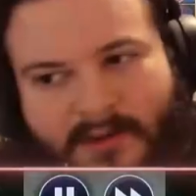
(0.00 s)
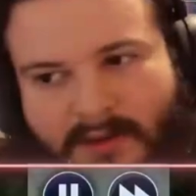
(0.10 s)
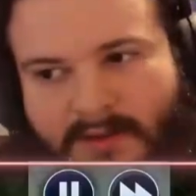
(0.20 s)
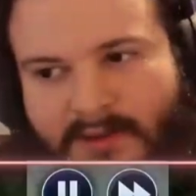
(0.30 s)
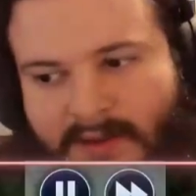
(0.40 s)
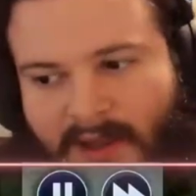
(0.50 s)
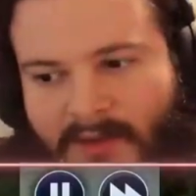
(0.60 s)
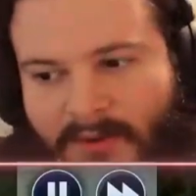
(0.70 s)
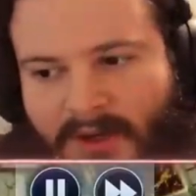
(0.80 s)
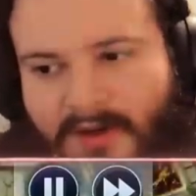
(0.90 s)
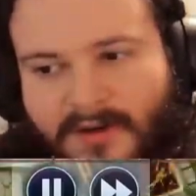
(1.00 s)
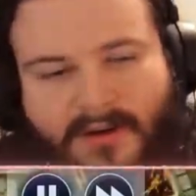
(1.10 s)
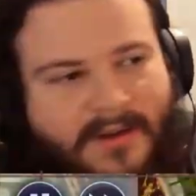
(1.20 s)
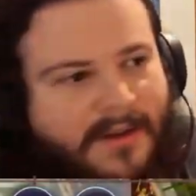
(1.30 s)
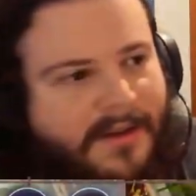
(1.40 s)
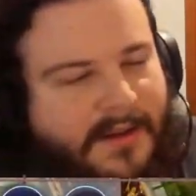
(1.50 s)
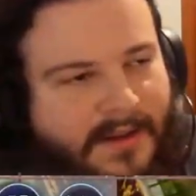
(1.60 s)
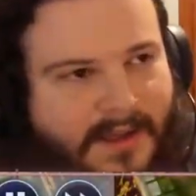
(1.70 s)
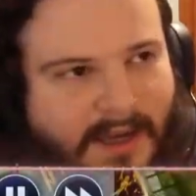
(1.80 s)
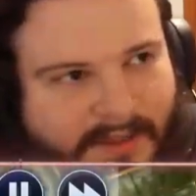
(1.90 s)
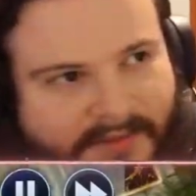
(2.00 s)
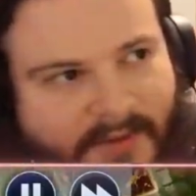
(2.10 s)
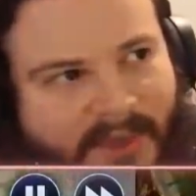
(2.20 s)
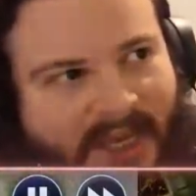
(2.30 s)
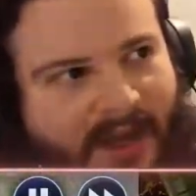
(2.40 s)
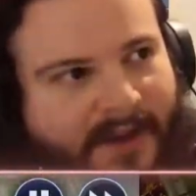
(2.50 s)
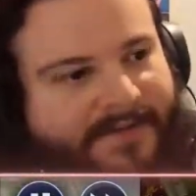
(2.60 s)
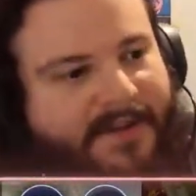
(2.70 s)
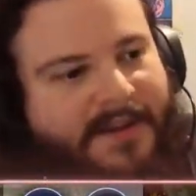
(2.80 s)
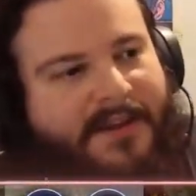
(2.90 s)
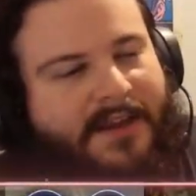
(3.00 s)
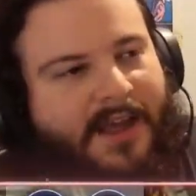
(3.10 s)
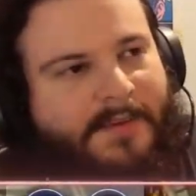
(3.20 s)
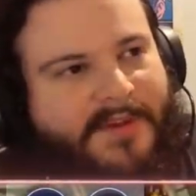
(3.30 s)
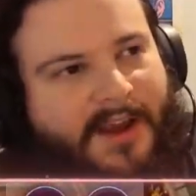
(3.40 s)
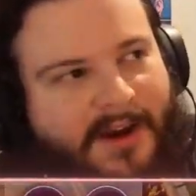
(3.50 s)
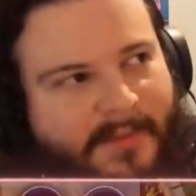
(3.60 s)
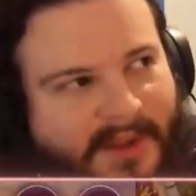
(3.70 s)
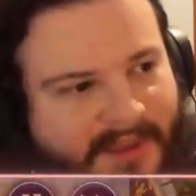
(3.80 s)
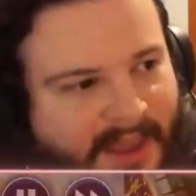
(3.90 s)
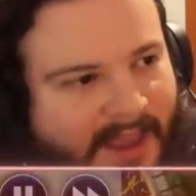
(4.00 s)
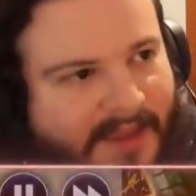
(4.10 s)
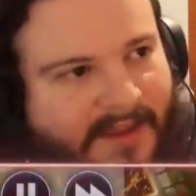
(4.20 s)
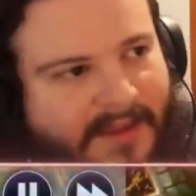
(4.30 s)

That's kind of weird. Kind of threw me off. I'm sorry about that.